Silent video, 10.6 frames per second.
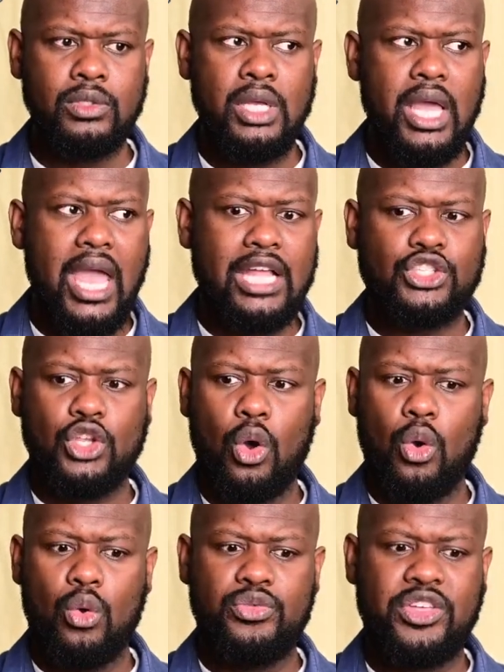And
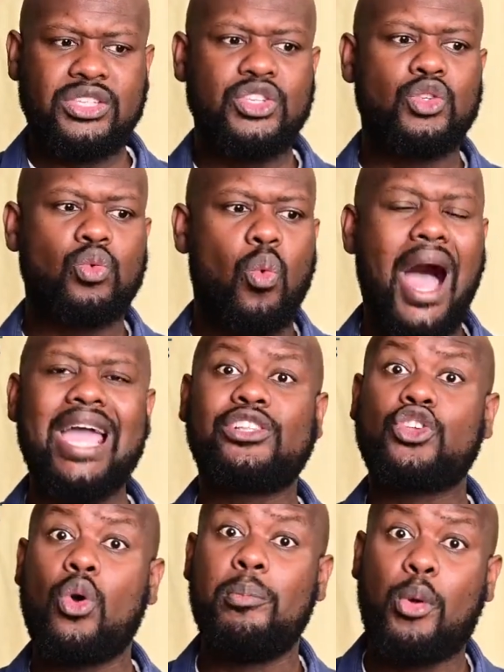so this is why it's
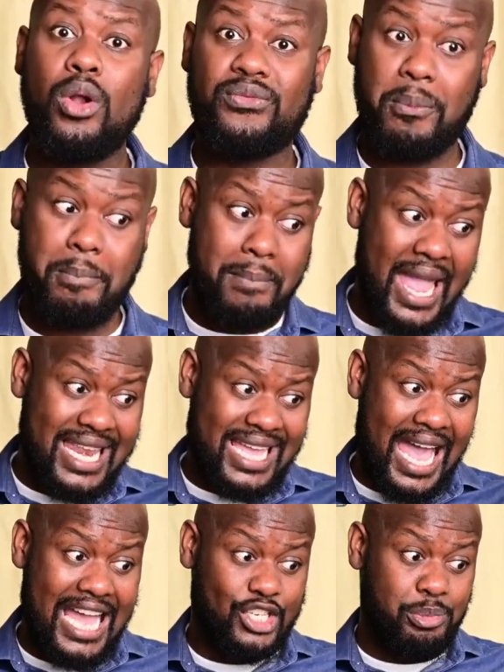so important for
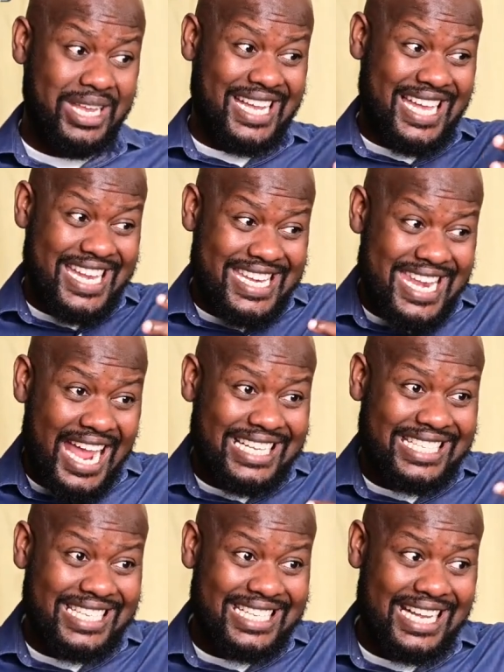mankind to be
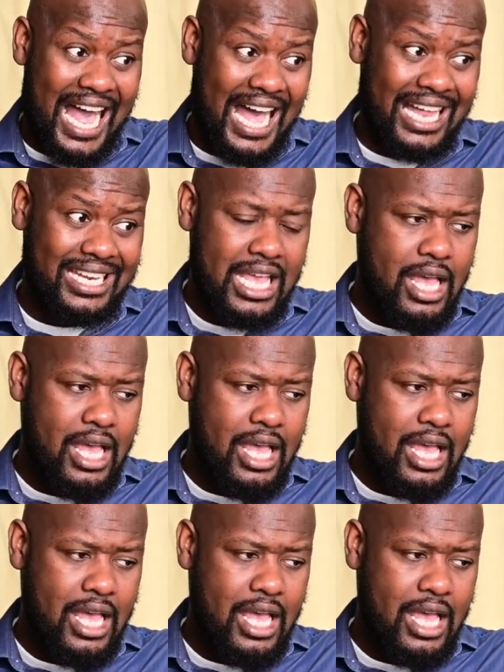connected to God.